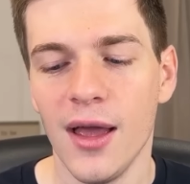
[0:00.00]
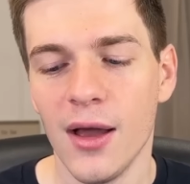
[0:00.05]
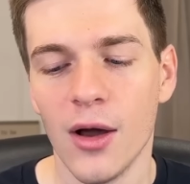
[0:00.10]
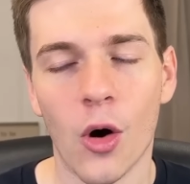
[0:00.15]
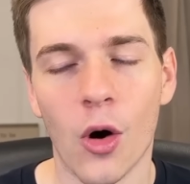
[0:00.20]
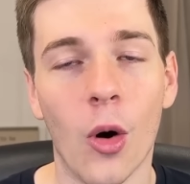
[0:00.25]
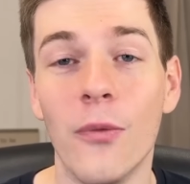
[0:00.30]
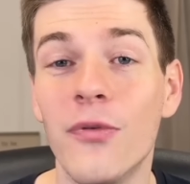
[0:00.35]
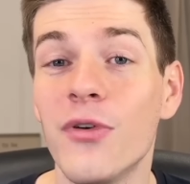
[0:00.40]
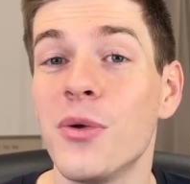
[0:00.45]

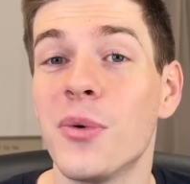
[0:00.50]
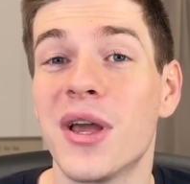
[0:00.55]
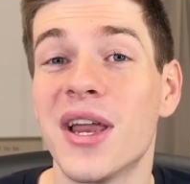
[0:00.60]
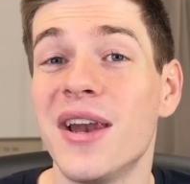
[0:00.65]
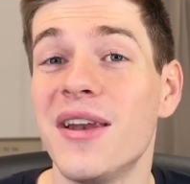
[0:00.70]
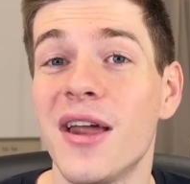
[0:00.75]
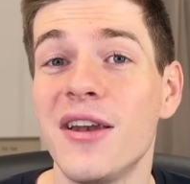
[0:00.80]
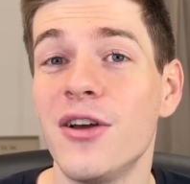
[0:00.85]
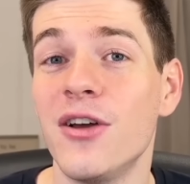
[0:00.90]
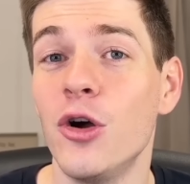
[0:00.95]
Hopefully we get a
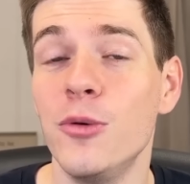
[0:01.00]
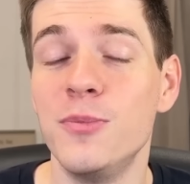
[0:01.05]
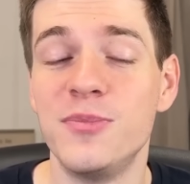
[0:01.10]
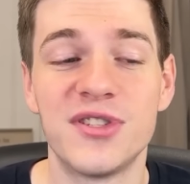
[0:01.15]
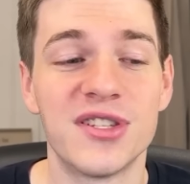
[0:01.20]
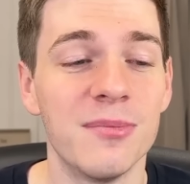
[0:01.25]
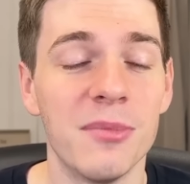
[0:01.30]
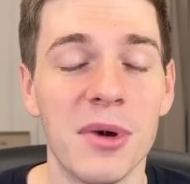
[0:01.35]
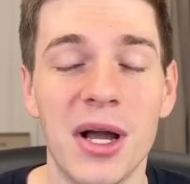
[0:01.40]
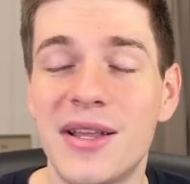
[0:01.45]
night of
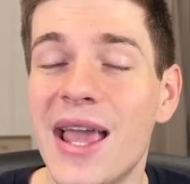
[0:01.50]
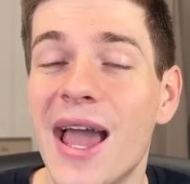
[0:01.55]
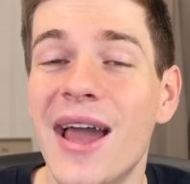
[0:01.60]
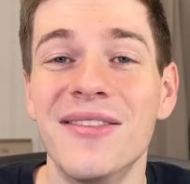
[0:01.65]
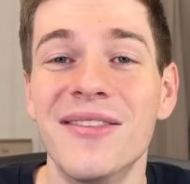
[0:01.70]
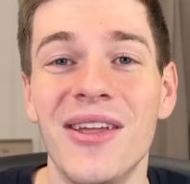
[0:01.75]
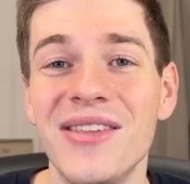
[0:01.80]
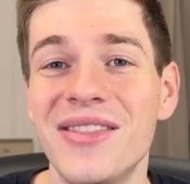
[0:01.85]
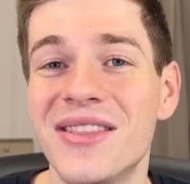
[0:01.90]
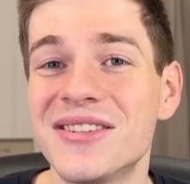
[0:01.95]
hoops again
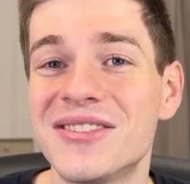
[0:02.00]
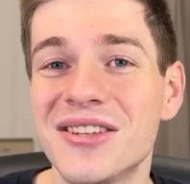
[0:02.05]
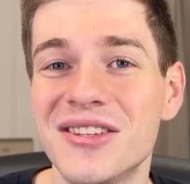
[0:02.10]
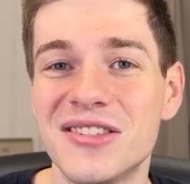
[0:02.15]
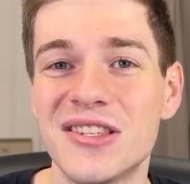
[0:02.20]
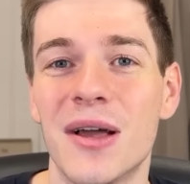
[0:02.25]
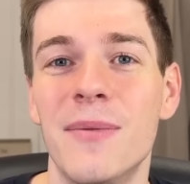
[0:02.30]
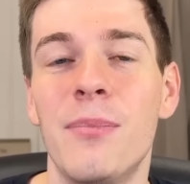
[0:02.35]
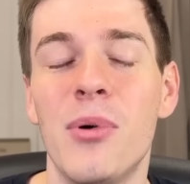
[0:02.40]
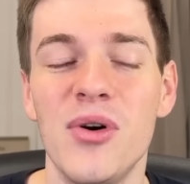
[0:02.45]
like this at
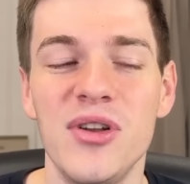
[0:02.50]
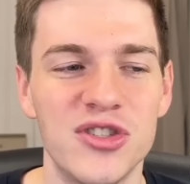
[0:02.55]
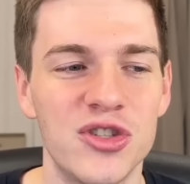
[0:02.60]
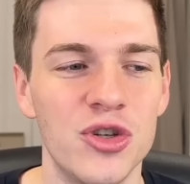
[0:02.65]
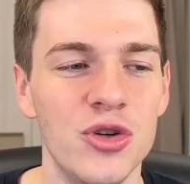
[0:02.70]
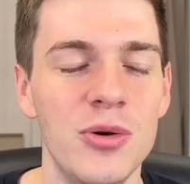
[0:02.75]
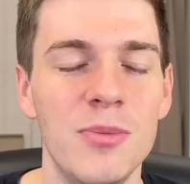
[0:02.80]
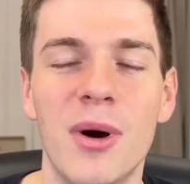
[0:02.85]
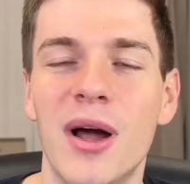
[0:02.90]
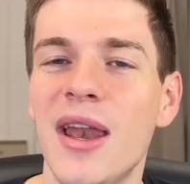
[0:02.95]
some point
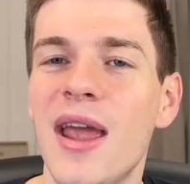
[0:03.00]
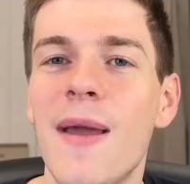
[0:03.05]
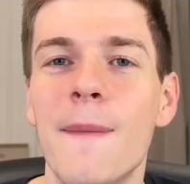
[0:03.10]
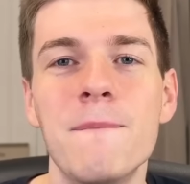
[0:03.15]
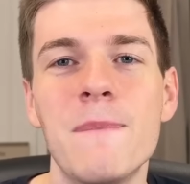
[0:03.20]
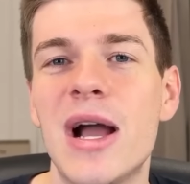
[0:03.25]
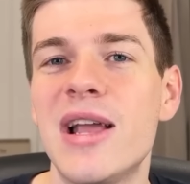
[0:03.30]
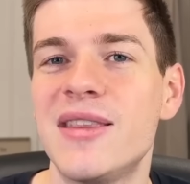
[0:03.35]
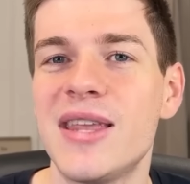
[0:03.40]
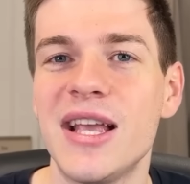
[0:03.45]
soon, but it
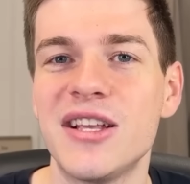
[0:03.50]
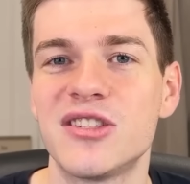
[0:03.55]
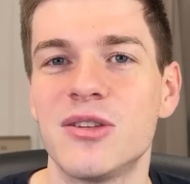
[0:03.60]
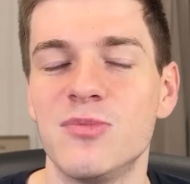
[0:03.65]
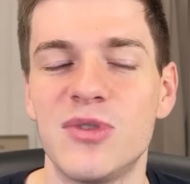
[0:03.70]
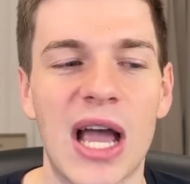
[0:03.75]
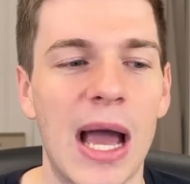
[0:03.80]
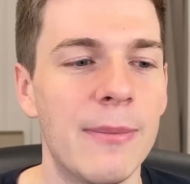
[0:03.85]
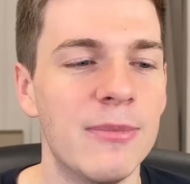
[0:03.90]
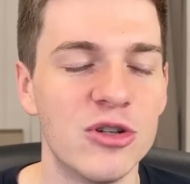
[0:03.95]
might take some
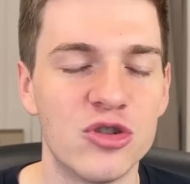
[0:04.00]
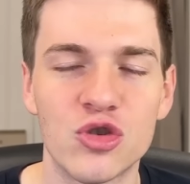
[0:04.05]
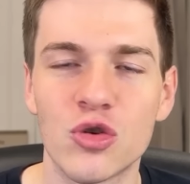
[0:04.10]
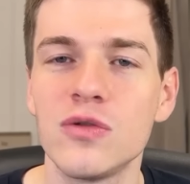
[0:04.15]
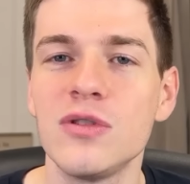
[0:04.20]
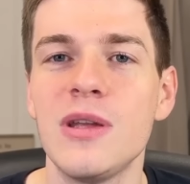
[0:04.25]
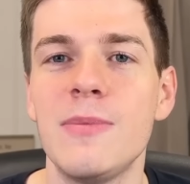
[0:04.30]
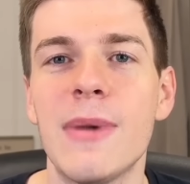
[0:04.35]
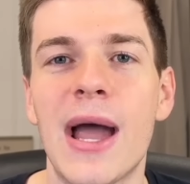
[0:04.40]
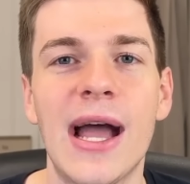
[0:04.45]
time to
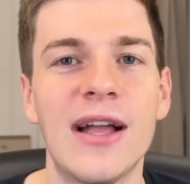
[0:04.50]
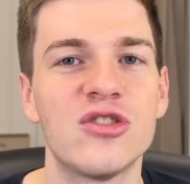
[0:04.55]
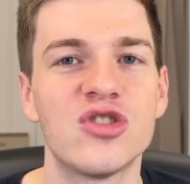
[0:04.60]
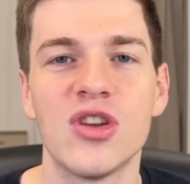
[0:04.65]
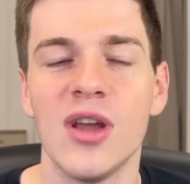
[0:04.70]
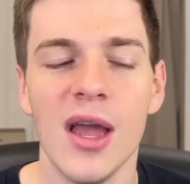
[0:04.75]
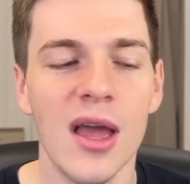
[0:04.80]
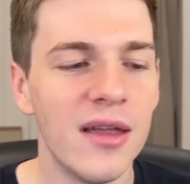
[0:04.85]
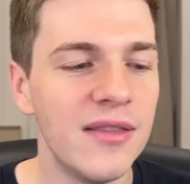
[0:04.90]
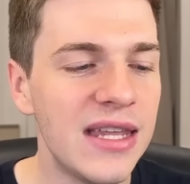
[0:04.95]
truly match
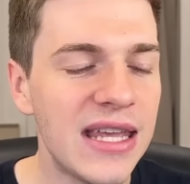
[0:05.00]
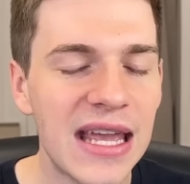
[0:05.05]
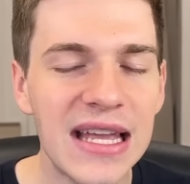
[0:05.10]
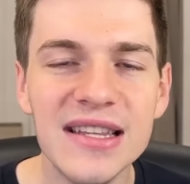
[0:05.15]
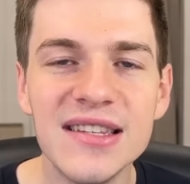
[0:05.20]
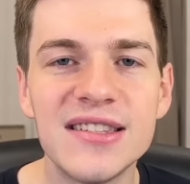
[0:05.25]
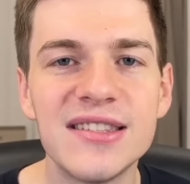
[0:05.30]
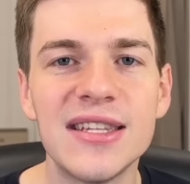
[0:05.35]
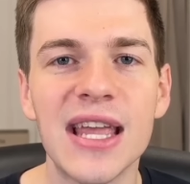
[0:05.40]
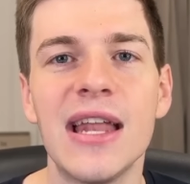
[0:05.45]
the
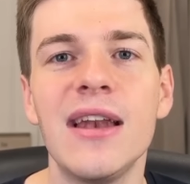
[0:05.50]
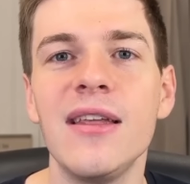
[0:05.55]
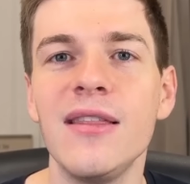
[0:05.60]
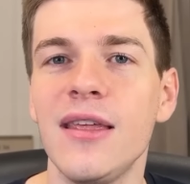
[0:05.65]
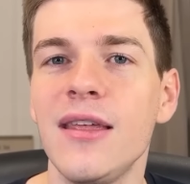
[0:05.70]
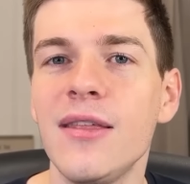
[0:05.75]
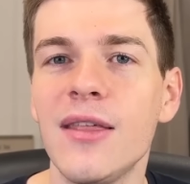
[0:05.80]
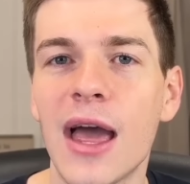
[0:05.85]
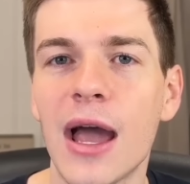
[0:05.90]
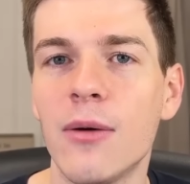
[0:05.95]

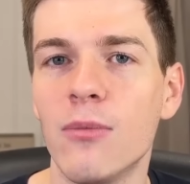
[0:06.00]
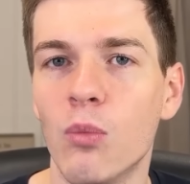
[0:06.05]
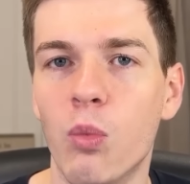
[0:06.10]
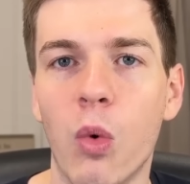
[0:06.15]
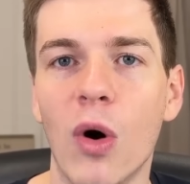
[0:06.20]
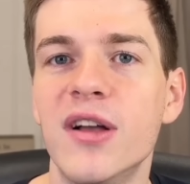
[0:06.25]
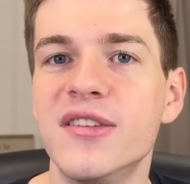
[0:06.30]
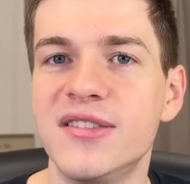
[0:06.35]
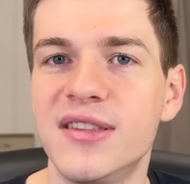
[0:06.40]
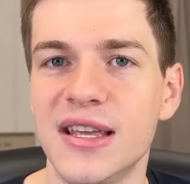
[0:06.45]
insanity that
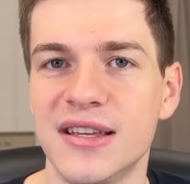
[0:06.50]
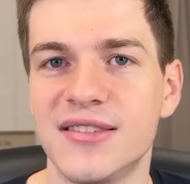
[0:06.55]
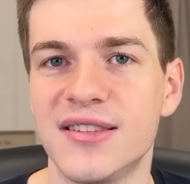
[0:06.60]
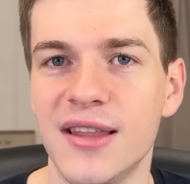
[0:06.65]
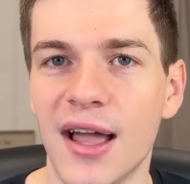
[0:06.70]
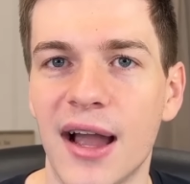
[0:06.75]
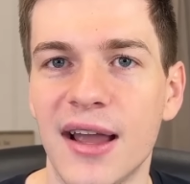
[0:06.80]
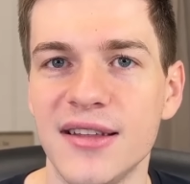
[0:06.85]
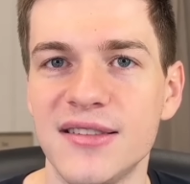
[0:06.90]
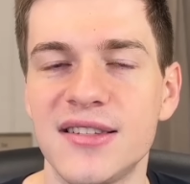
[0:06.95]
was this
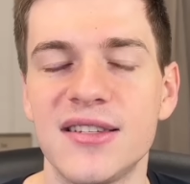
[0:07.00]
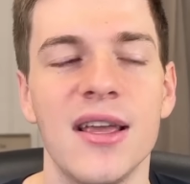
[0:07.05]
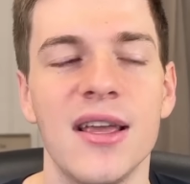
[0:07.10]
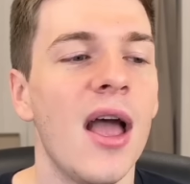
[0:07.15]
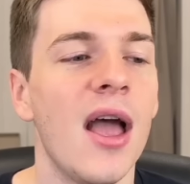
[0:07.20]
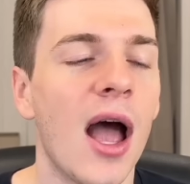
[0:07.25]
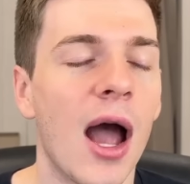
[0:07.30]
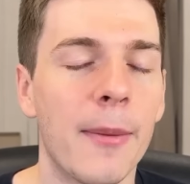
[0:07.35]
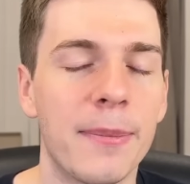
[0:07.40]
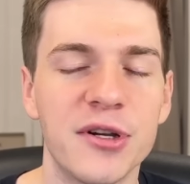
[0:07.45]
night.
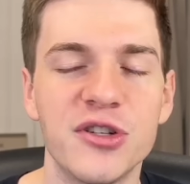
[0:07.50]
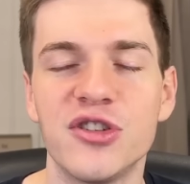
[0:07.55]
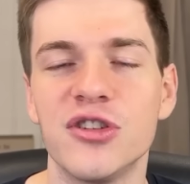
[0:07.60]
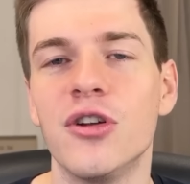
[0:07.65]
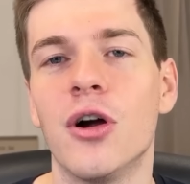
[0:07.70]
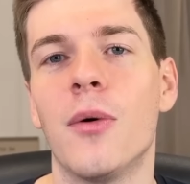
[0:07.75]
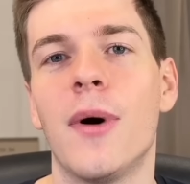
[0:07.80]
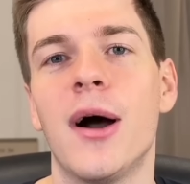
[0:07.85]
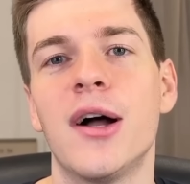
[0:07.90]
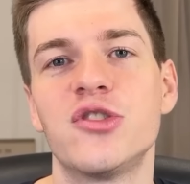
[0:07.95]
I appreciate
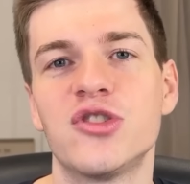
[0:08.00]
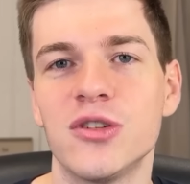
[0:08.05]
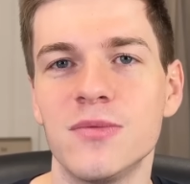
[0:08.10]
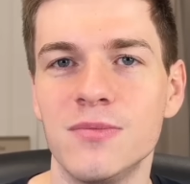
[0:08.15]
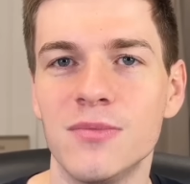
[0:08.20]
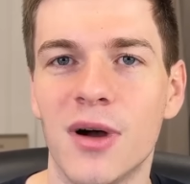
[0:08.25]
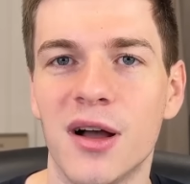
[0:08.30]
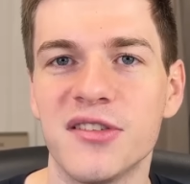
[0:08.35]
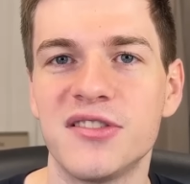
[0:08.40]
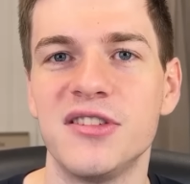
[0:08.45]
y'all watching.
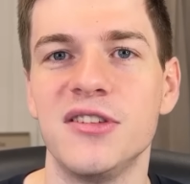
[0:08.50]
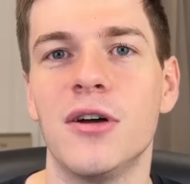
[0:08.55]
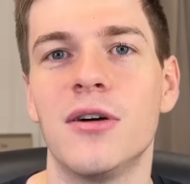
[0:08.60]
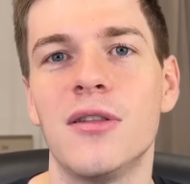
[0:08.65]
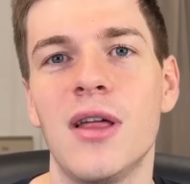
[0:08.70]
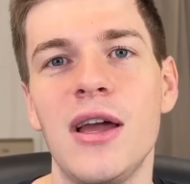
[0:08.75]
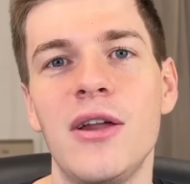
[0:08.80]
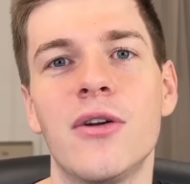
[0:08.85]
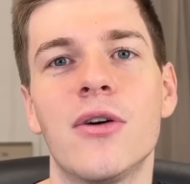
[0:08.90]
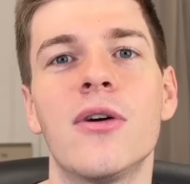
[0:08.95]
I'll see y'all
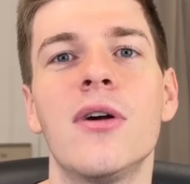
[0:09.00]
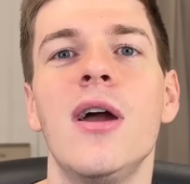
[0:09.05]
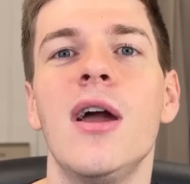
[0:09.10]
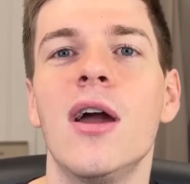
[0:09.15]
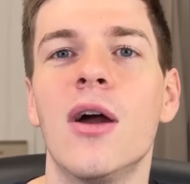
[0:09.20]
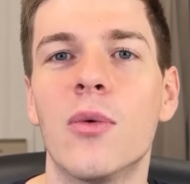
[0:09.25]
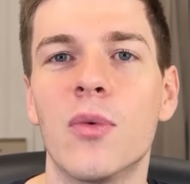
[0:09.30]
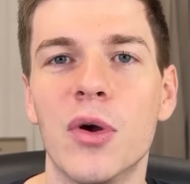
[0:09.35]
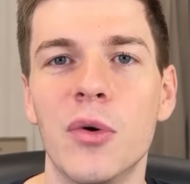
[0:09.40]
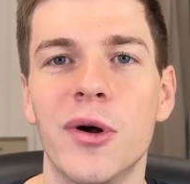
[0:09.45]
later.
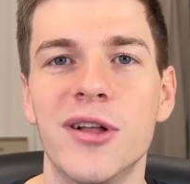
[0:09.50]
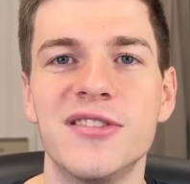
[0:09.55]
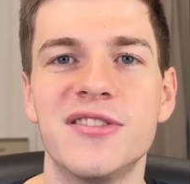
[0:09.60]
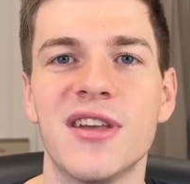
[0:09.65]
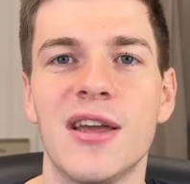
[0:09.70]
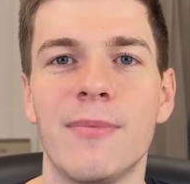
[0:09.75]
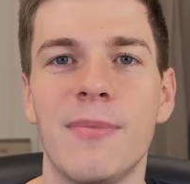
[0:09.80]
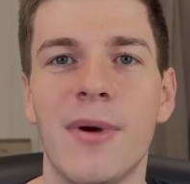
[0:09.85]
Rewind, say it